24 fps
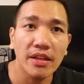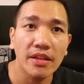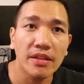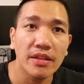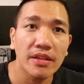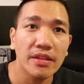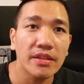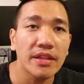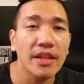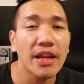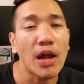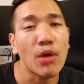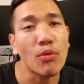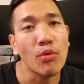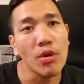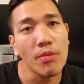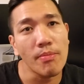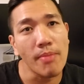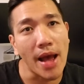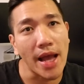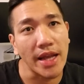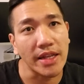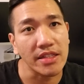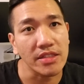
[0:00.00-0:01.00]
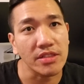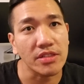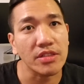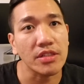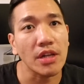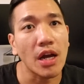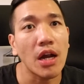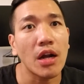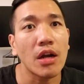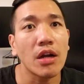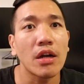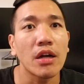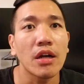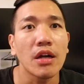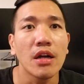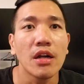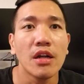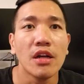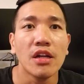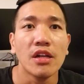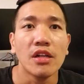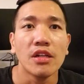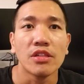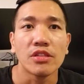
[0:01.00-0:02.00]
then I went back and saw her.
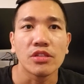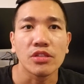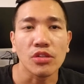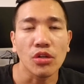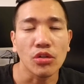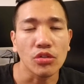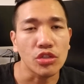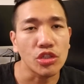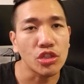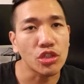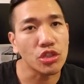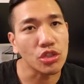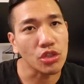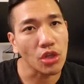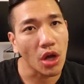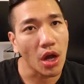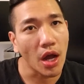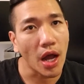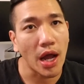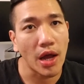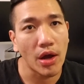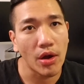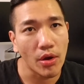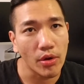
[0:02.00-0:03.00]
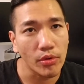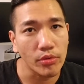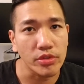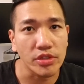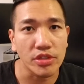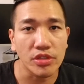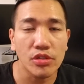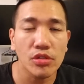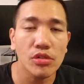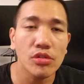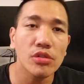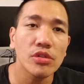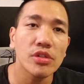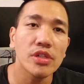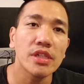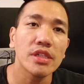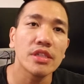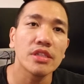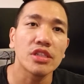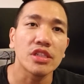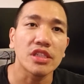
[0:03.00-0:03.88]
So she saw how I was doing.